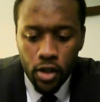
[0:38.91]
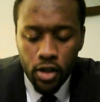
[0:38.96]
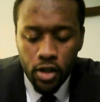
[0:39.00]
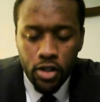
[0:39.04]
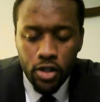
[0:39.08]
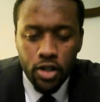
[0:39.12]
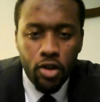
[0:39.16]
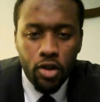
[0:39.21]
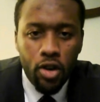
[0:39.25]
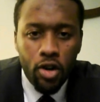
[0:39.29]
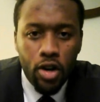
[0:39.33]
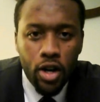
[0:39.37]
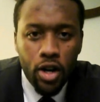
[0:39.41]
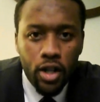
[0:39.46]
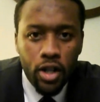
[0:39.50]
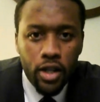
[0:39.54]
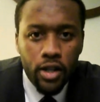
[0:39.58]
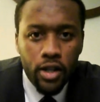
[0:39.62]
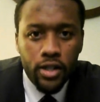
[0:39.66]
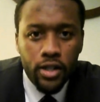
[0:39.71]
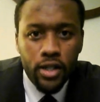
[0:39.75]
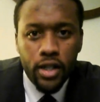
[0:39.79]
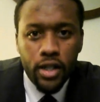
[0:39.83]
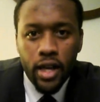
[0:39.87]
So
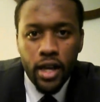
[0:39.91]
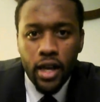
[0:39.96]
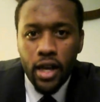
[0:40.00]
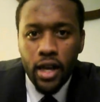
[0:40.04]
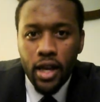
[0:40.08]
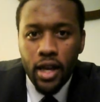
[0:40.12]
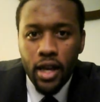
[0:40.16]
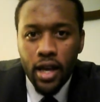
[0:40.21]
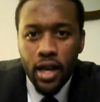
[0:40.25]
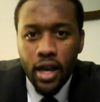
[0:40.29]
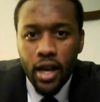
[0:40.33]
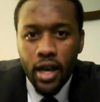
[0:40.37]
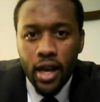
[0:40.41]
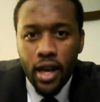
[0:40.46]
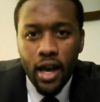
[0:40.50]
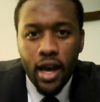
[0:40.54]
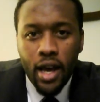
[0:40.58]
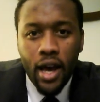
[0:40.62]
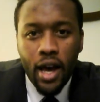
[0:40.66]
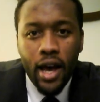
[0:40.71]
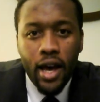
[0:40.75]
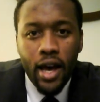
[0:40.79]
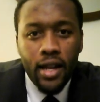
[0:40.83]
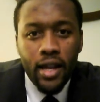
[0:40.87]
earlier today,
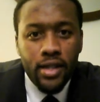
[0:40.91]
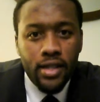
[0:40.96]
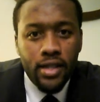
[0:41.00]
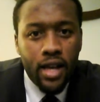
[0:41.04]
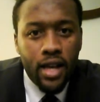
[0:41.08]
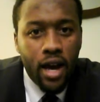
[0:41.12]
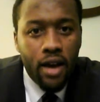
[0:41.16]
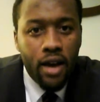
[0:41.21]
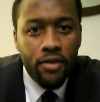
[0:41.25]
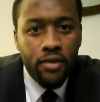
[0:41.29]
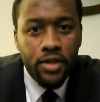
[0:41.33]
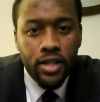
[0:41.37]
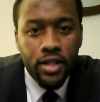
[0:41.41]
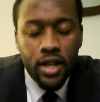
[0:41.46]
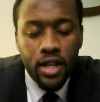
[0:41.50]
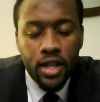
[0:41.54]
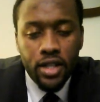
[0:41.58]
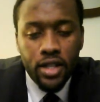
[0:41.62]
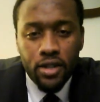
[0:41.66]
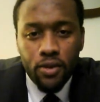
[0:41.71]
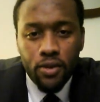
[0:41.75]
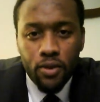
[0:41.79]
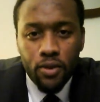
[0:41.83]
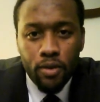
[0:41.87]
I had this
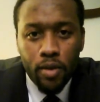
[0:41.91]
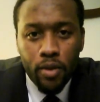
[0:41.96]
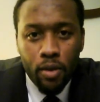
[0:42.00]
conversation with